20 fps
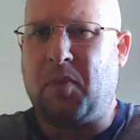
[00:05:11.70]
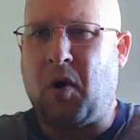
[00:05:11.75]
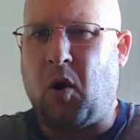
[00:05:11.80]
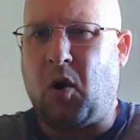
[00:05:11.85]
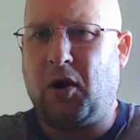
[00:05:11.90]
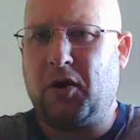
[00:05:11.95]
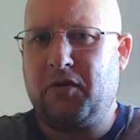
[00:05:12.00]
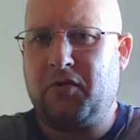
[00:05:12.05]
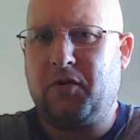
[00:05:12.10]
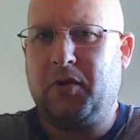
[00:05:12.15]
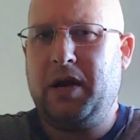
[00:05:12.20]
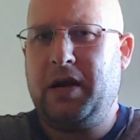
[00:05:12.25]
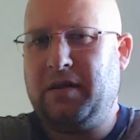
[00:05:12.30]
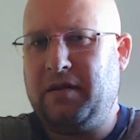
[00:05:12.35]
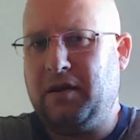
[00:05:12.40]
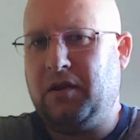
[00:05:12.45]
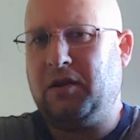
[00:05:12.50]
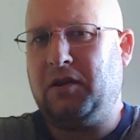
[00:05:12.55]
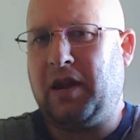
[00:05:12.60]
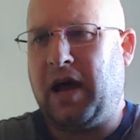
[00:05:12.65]
Part 3
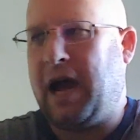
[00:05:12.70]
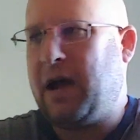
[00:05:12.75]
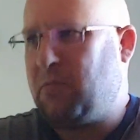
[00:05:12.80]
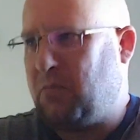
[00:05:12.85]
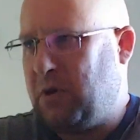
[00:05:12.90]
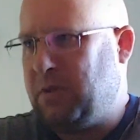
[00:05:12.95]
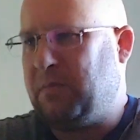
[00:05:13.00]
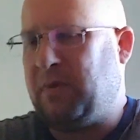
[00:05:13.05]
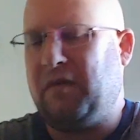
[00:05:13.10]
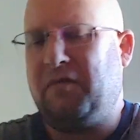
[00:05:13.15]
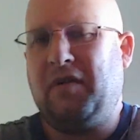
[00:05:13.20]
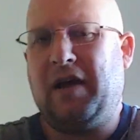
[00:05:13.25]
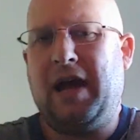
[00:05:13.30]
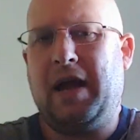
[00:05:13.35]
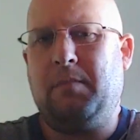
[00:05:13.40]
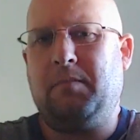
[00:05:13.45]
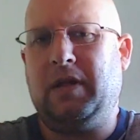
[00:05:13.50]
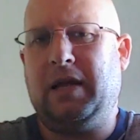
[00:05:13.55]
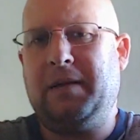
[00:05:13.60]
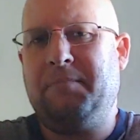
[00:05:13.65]
the other night with my
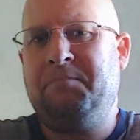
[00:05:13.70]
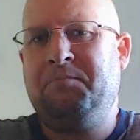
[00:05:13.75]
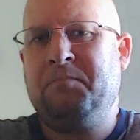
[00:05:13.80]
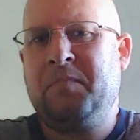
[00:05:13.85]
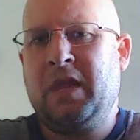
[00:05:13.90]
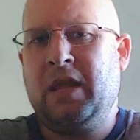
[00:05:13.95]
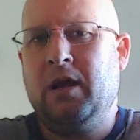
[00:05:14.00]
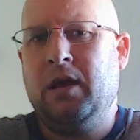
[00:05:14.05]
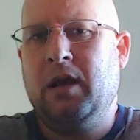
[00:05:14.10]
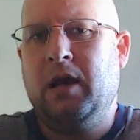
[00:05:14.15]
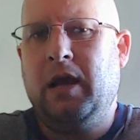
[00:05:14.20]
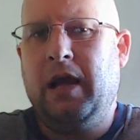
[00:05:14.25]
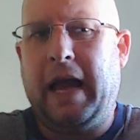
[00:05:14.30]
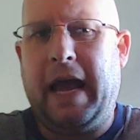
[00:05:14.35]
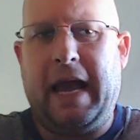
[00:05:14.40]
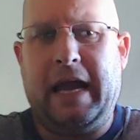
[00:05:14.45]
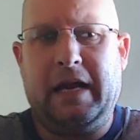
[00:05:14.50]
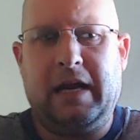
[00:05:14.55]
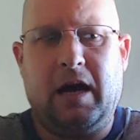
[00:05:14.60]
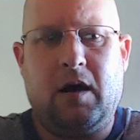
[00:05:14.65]
family.
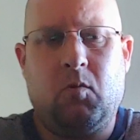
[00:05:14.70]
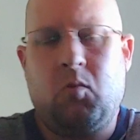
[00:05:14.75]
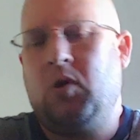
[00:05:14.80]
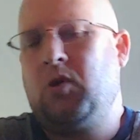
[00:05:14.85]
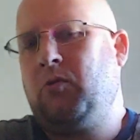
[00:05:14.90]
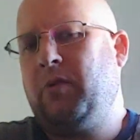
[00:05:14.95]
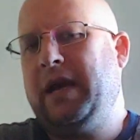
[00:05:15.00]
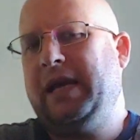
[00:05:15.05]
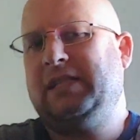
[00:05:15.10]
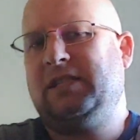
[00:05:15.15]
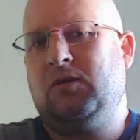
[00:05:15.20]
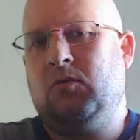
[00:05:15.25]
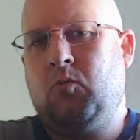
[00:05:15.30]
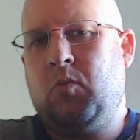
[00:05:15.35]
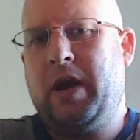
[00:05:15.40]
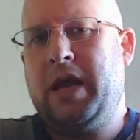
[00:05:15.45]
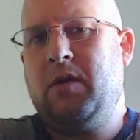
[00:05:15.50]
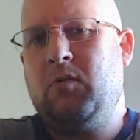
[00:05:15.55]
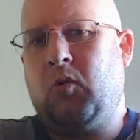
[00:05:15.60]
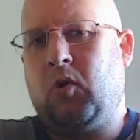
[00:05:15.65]
And one reason
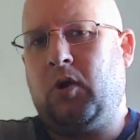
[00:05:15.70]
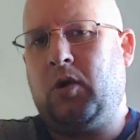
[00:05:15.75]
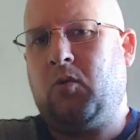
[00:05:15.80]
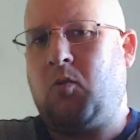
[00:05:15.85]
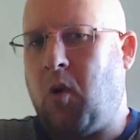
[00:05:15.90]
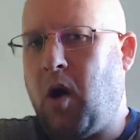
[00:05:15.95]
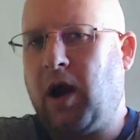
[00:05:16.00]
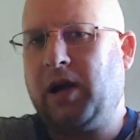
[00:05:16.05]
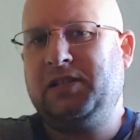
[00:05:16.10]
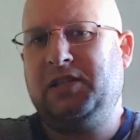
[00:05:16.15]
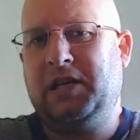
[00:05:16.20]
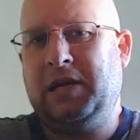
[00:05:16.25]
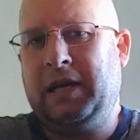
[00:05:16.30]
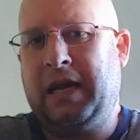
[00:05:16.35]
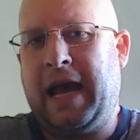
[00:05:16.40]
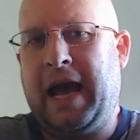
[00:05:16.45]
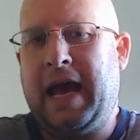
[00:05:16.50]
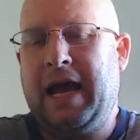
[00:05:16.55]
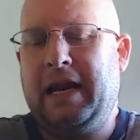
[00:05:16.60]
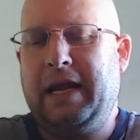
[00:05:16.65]
we were watching
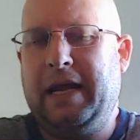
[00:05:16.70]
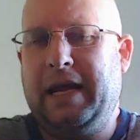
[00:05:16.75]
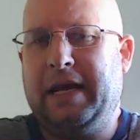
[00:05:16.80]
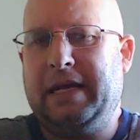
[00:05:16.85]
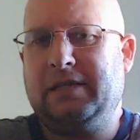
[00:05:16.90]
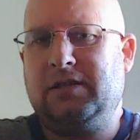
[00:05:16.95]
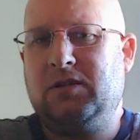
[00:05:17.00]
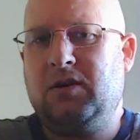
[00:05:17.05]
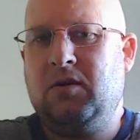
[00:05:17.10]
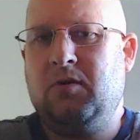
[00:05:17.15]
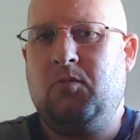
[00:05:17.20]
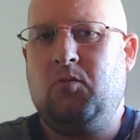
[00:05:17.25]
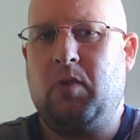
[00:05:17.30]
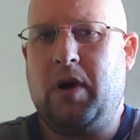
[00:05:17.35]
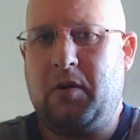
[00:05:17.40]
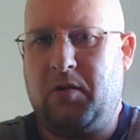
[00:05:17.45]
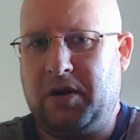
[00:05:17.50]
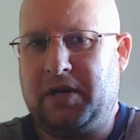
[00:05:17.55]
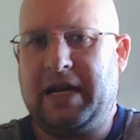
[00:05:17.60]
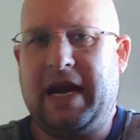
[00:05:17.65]
that is
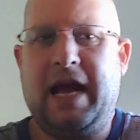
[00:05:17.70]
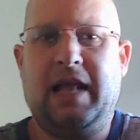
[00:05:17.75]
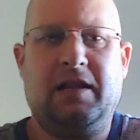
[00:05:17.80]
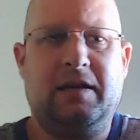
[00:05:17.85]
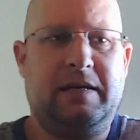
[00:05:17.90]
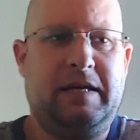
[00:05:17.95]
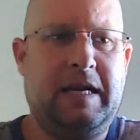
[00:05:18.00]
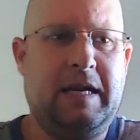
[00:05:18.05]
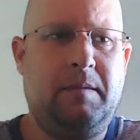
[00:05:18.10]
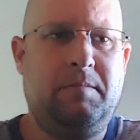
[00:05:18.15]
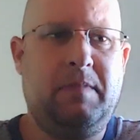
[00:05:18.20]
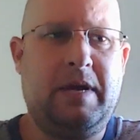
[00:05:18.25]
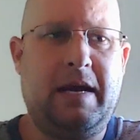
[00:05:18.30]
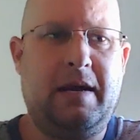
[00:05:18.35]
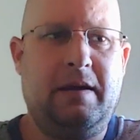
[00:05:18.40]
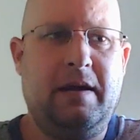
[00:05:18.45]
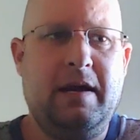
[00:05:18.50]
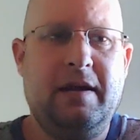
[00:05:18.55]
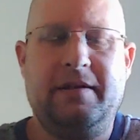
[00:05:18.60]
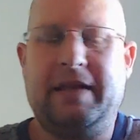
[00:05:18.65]
we were telling them
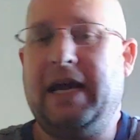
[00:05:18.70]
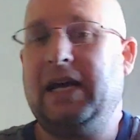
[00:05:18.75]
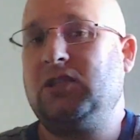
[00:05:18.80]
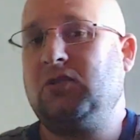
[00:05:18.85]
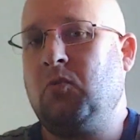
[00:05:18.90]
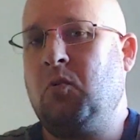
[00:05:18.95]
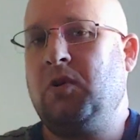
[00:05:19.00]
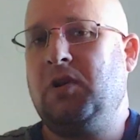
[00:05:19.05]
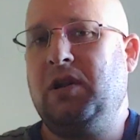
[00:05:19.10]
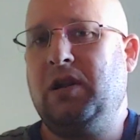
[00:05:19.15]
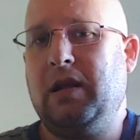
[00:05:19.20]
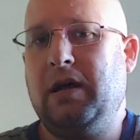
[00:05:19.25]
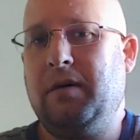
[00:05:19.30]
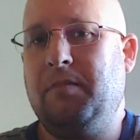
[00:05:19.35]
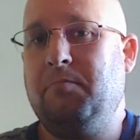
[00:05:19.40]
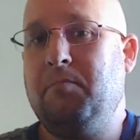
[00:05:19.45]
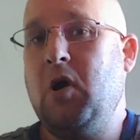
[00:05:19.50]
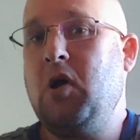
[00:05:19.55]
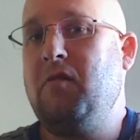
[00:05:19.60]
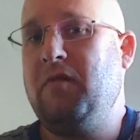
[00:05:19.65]
that that's one of the
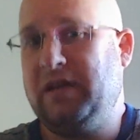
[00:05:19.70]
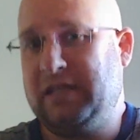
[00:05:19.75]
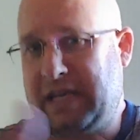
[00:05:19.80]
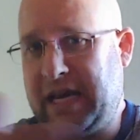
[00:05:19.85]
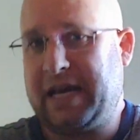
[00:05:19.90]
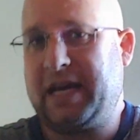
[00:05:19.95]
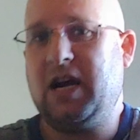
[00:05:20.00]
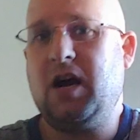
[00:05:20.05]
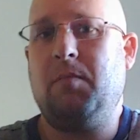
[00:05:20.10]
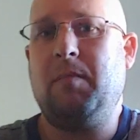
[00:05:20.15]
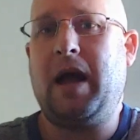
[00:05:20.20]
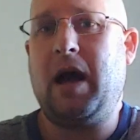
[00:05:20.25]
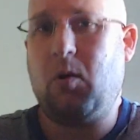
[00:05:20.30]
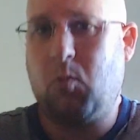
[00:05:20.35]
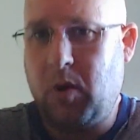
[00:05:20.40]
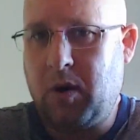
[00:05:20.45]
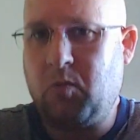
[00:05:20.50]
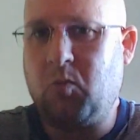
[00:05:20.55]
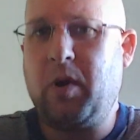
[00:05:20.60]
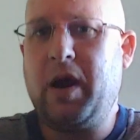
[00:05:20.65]
movies that come out
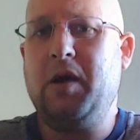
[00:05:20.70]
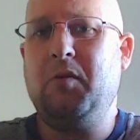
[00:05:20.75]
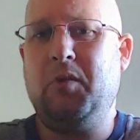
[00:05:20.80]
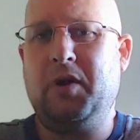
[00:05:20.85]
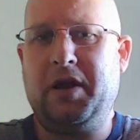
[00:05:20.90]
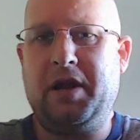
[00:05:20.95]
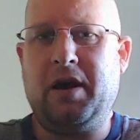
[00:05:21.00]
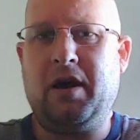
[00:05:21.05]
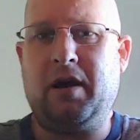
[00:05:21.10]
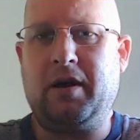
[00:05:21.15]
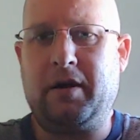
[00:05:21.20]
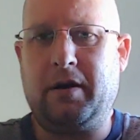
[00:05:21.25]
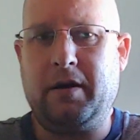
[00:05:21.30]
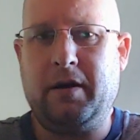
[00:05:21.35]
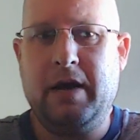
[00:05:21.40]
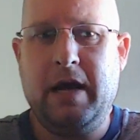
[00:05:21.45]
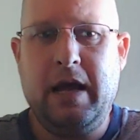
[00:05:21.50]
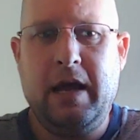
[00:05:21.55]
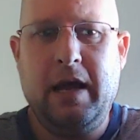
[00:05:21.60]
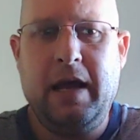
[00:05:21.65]
when we were
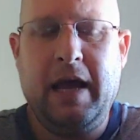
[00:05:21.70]
younger.